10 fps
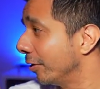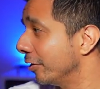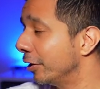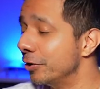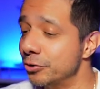
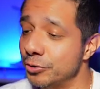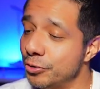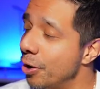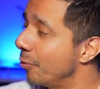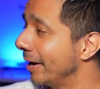there is
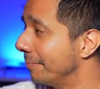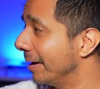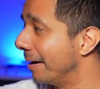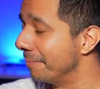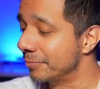no way
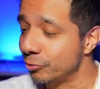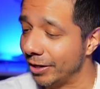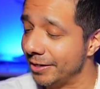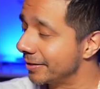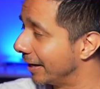I'm
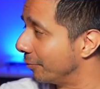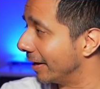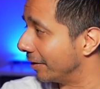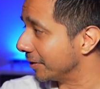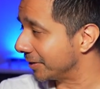trading today
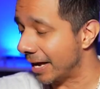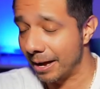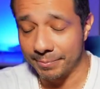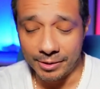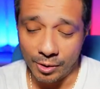without a
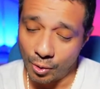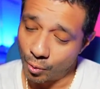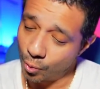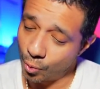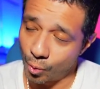stop.
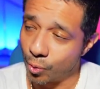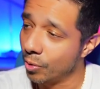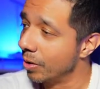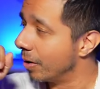Woo!